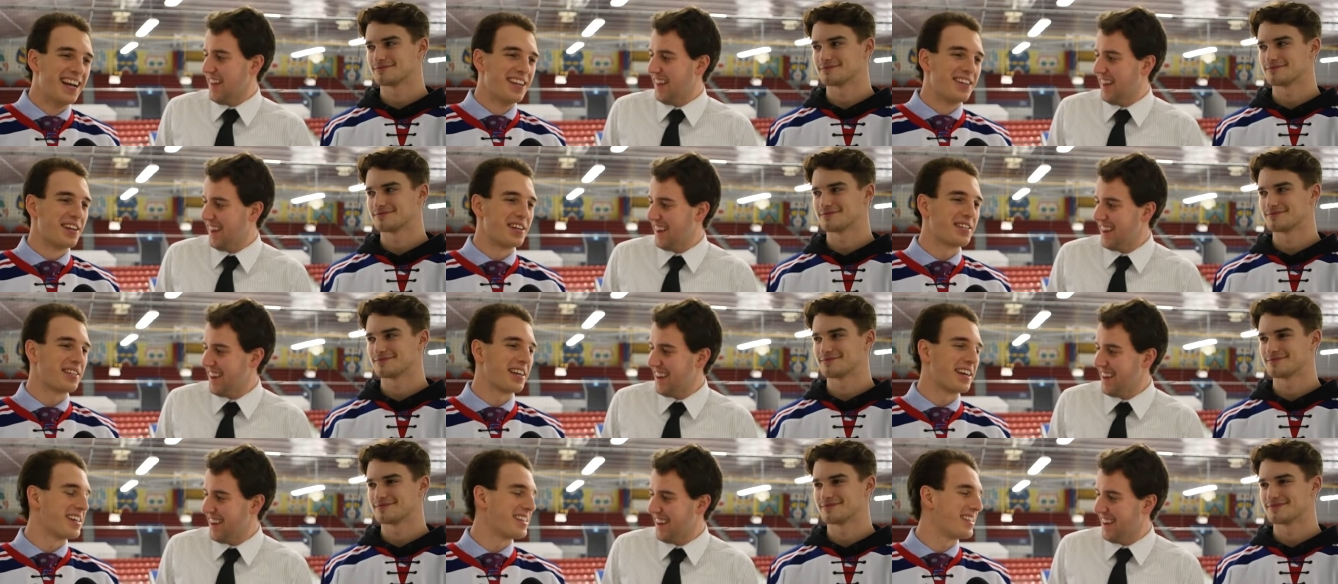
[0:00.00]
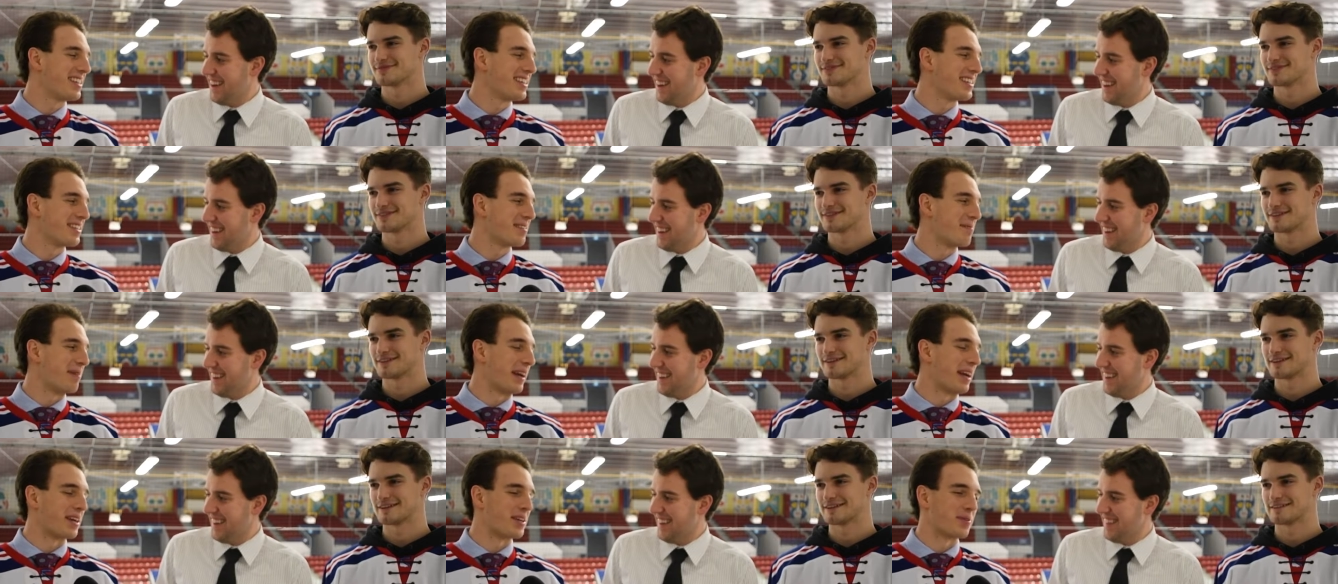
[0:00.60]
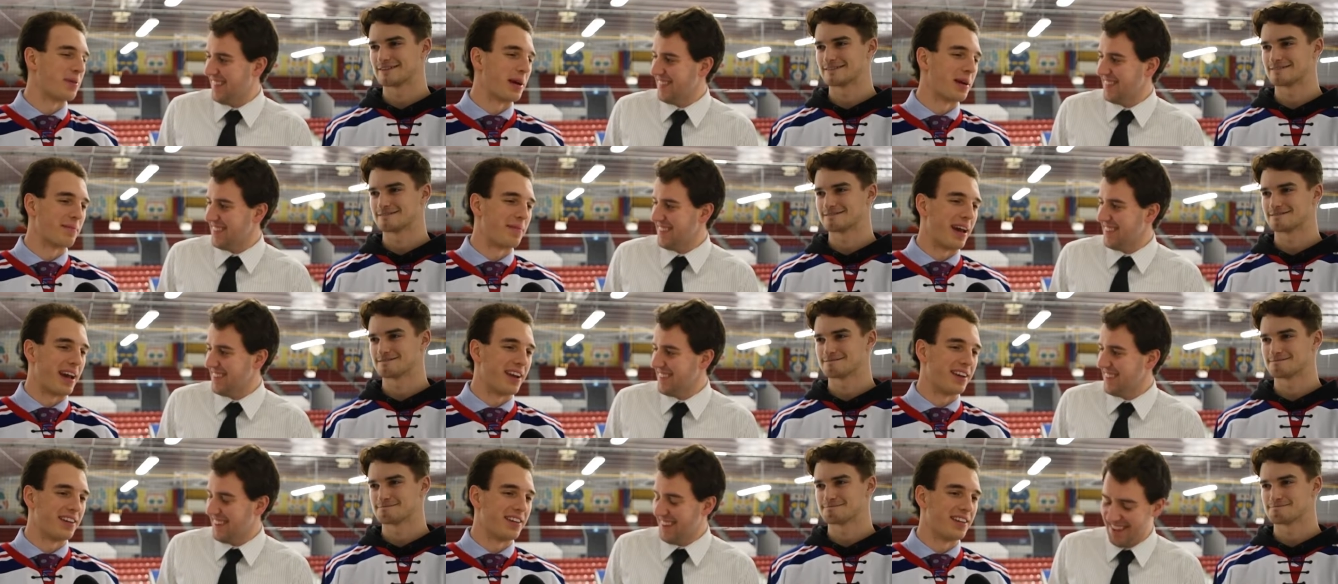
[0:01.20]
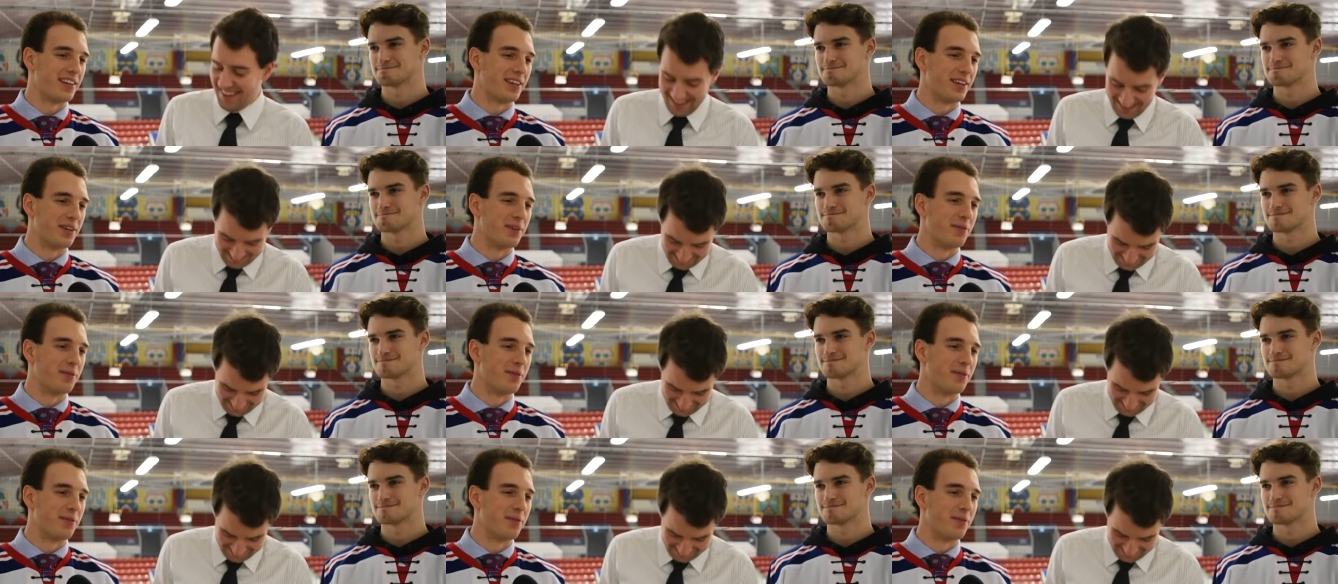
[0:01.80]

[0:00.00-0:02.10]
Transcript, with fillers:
Speaker 1: just because he's the biggest wingman. You, you